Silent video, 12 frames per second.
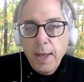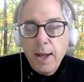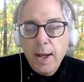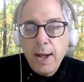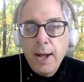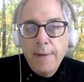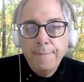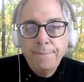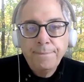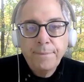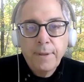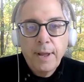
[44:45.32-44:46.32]

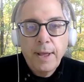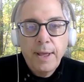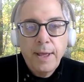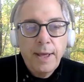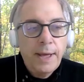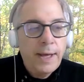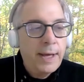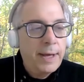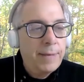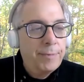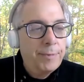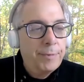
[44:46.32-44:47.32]
Um, uh,
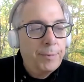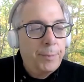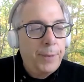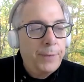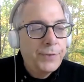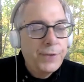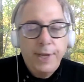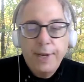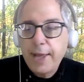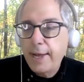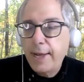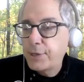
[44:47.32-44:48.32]
we've seen
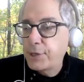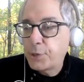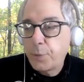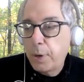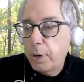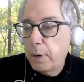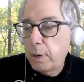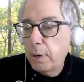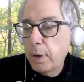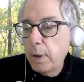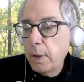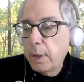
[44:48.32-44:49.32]
cases where,
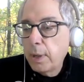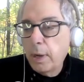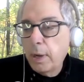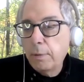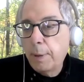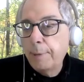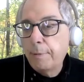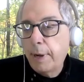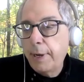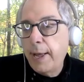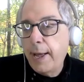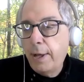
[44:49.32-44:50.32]
you know, I mean,
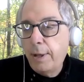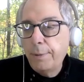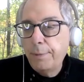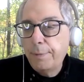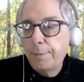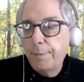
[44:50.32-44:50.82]
right now,